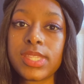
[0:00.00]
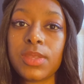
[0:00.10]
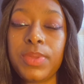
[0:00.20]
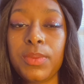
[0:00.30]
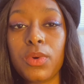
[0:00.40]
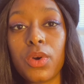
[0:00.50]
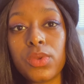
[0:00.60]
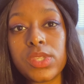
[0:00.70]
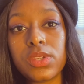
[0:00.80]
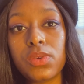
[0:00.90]
Some people go
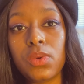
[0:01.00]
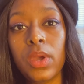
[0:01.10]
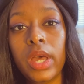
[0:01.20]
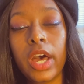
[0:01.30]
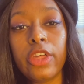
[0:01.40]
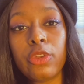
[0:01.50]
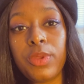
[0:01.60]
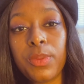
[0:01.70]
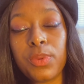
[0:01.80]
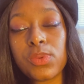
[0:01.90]
to other
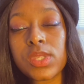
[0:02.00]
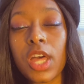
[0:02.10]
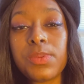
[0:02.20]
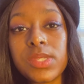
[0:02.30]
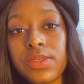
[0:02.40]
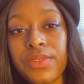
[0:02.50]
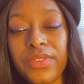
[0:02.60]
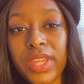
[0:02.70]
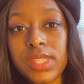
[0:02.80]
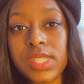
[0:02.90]
people's cup sleeve
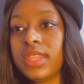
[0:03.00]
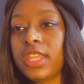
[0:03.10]
events.